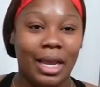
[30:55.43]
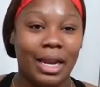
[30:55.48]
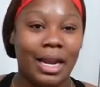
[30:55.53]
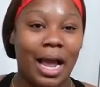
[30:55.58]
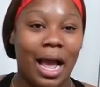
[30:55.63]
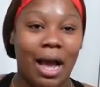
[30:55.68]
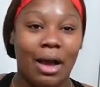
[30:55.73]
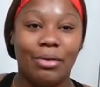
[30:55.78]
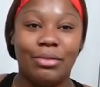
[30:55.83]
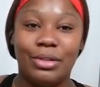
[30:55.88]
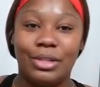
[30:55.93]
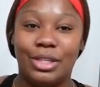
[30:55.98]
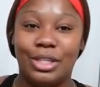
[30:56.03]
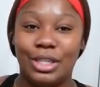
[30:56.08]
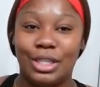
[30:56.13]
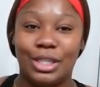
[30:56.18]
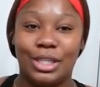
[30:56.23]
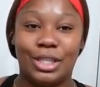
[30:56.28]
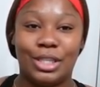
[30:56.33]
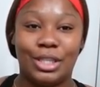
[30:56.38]
and I was
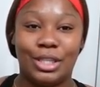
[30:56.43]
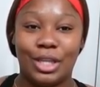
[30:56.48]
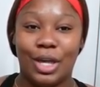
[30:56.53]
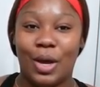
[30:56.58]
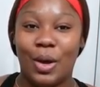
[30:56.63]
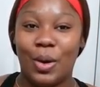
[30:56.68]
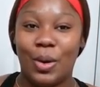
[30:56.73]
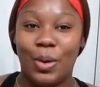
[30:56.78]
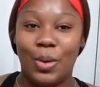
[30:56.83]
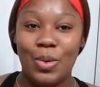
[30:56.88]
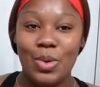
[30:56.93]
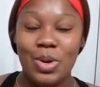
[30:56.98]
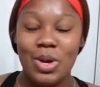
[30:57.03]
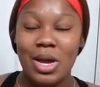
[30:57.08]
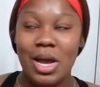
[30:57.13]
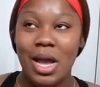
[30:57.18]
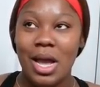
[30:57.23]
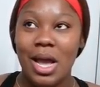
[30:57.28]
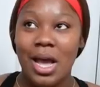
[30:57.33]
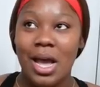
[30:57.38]
just
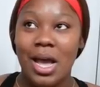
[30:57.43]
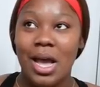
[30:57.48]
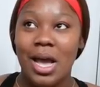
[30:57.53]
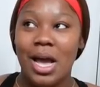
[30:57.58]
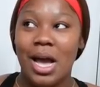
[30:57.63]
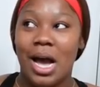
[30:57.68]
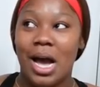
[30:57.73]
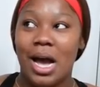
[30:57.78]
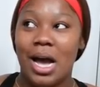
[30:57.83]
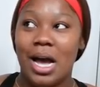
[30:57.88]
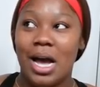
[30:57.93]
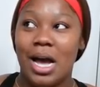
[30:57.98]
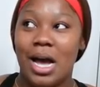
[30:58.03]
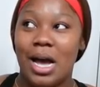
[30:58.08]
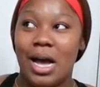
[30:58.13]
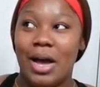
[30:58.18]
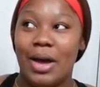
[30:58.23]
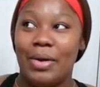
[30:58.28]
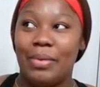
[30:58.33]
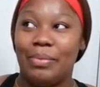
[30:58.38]
so
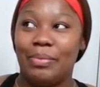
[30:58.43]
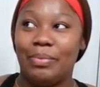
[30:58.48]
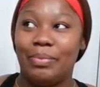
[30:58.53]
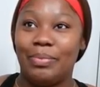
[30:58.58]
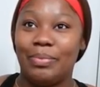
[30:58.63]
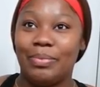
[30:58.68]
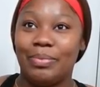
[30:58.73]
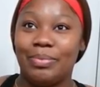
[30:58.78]
um,